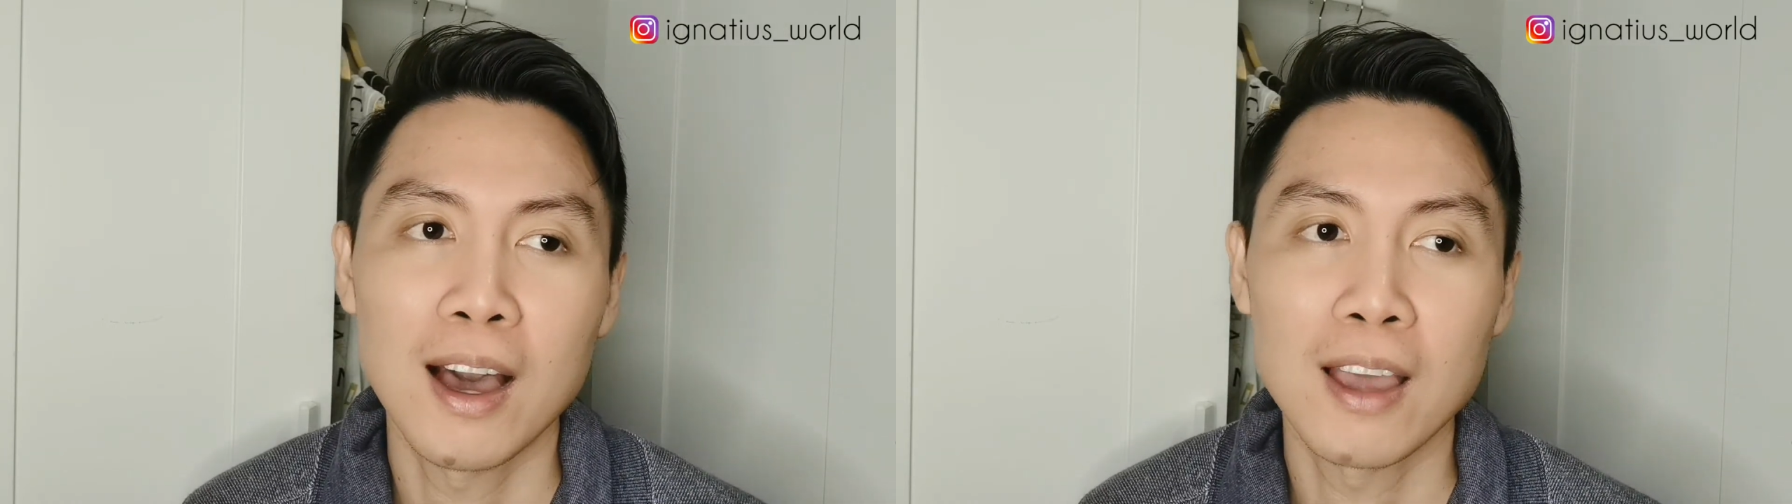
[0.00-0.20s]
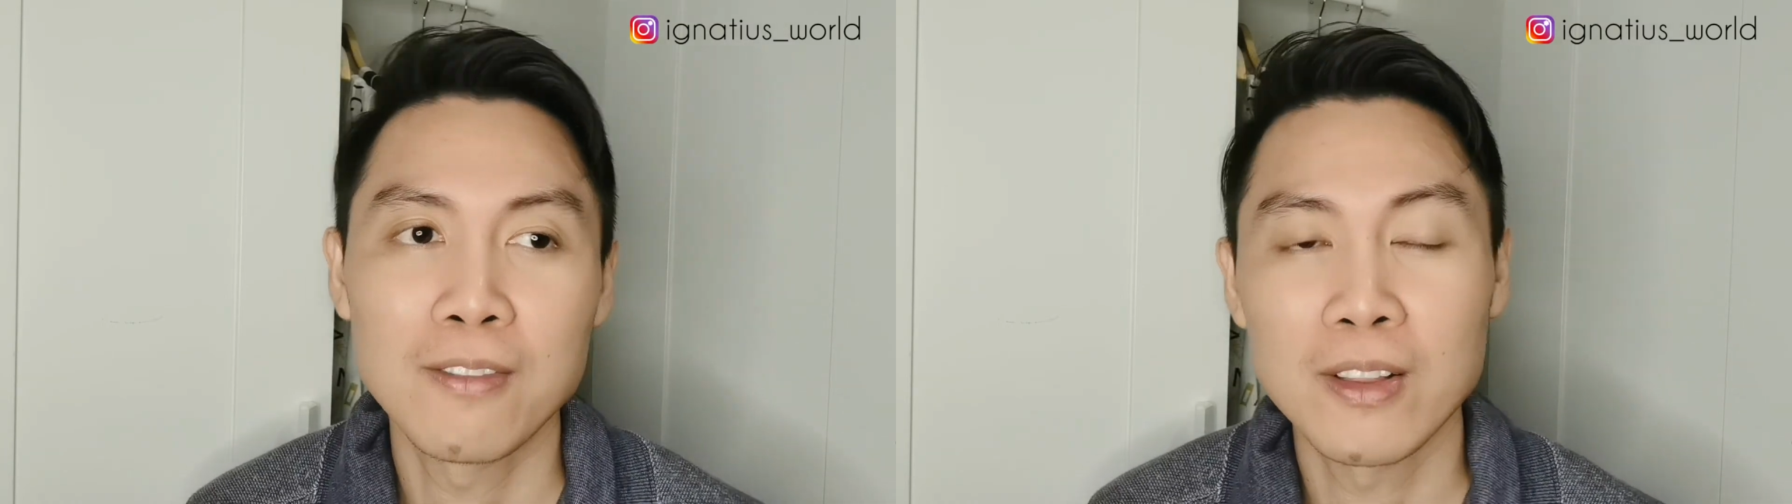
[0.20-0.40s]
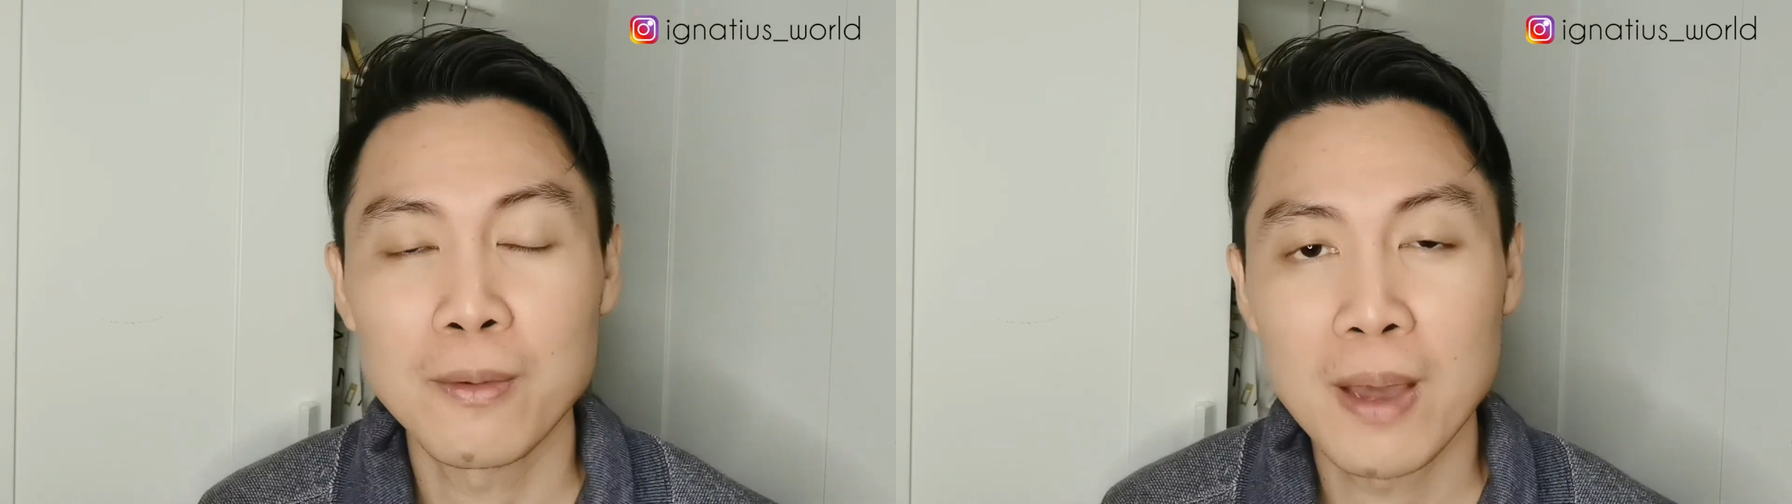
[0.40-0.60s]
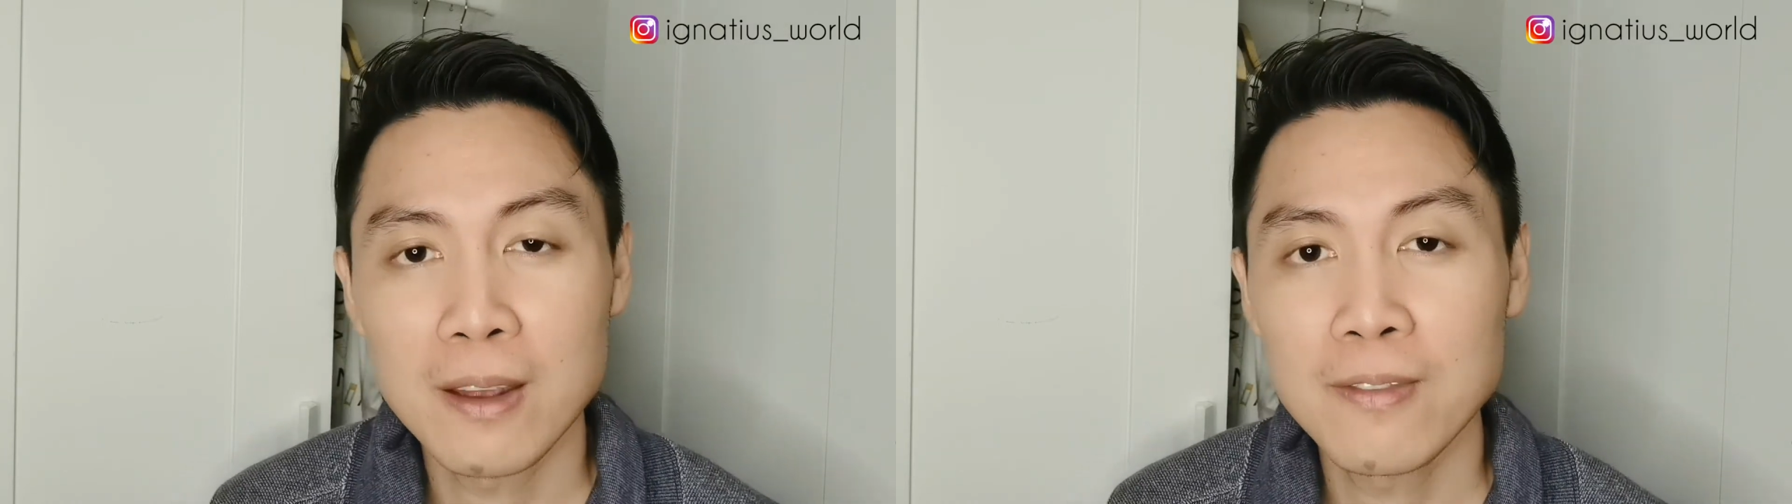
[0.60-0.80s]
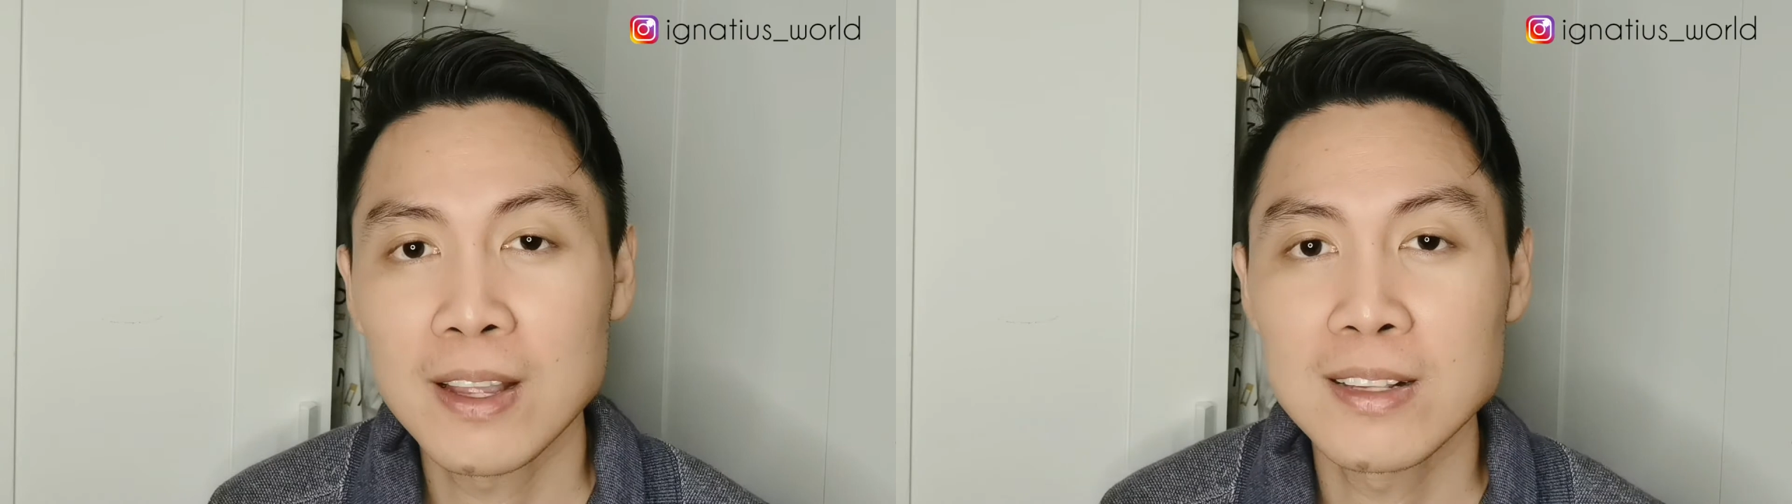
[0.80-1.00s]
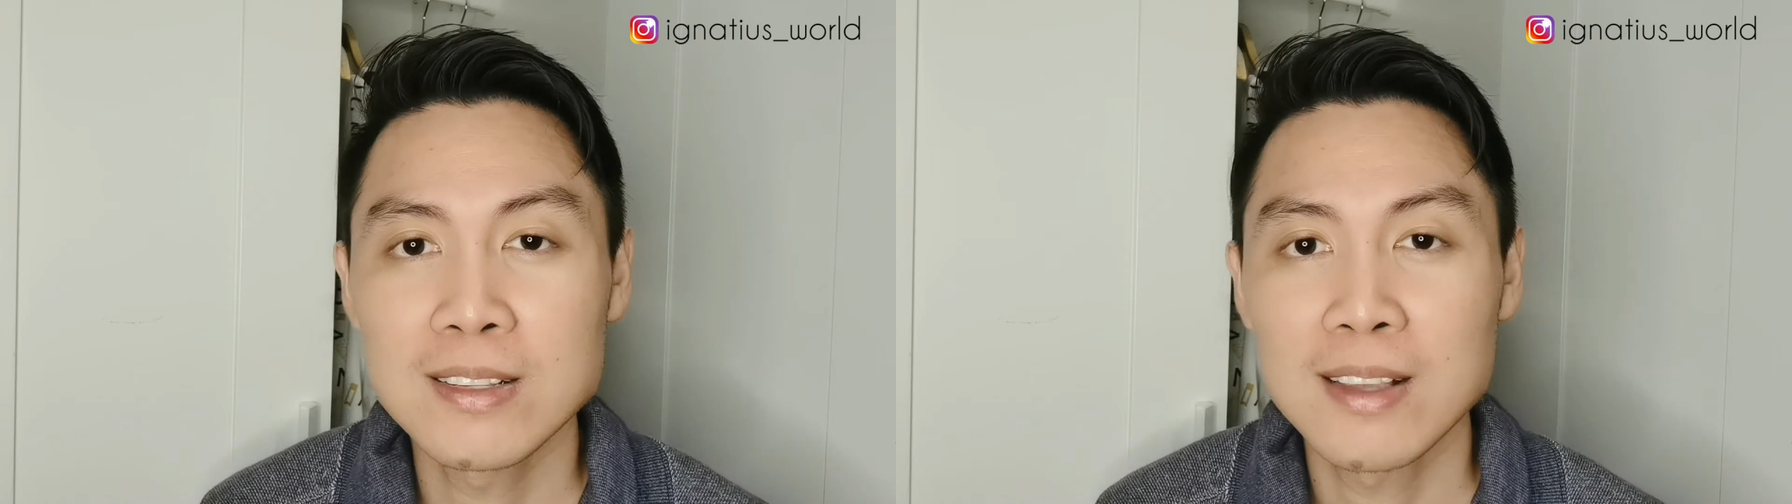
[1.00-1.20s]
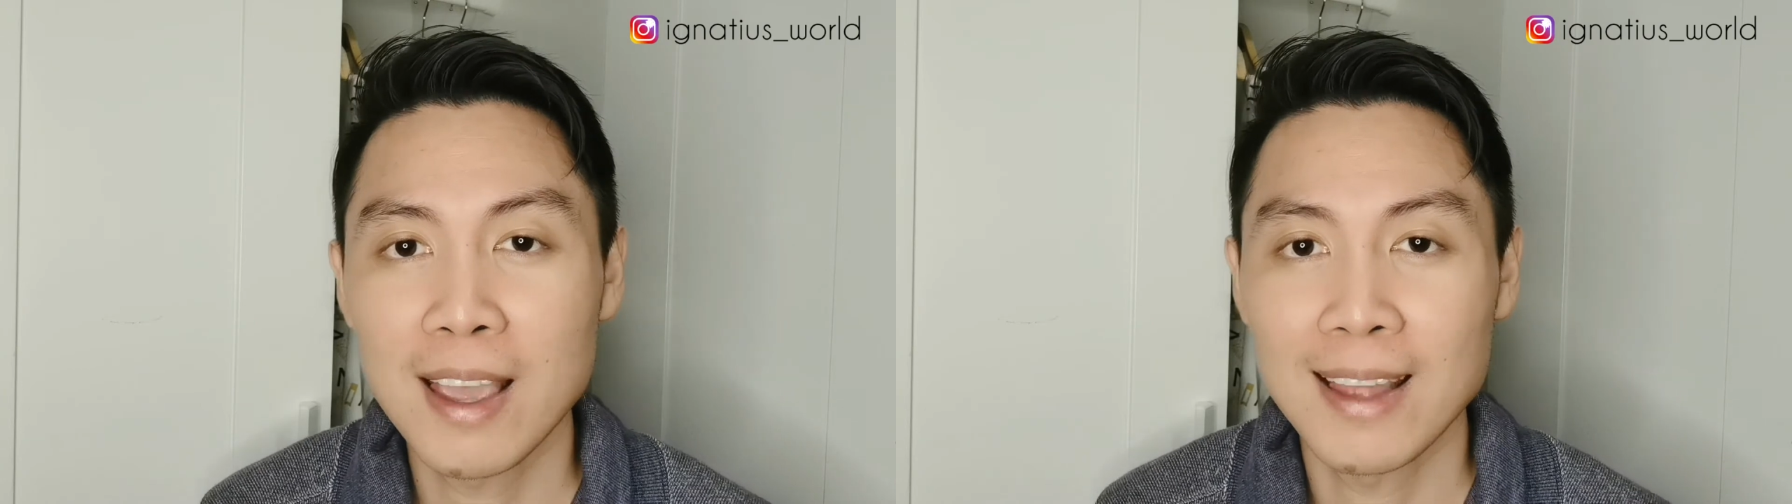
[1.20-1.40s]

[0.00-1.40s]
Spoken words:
I feel the benefits,